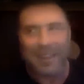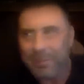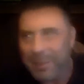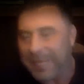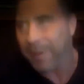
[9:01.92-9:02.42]
i
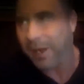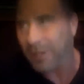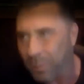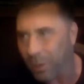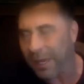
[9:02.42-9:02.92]
think being a
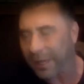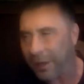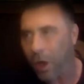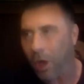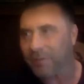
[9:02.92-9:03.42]
parent's more like
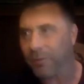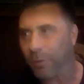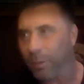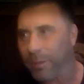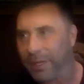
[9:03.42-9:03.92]
an art
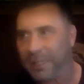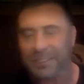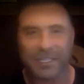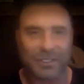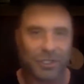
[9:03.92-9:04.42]
form than it
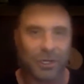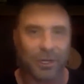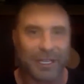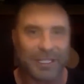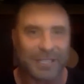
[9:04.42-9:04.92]
is
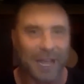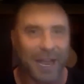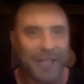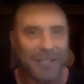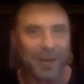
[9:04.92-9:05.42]
necessarily a
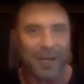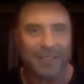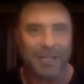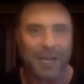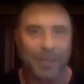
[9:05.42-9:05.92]
science right
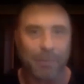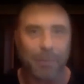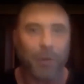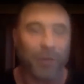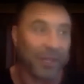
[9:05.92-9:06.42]
it's kind of
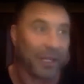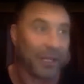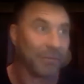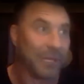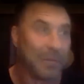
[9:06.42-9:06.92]
both i think
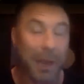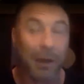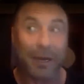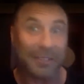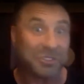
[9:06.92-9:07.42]
being
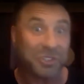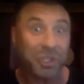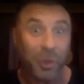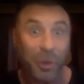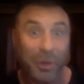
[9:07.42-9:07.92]
married is
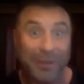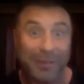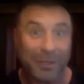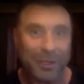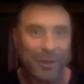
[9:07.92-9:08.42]
too don't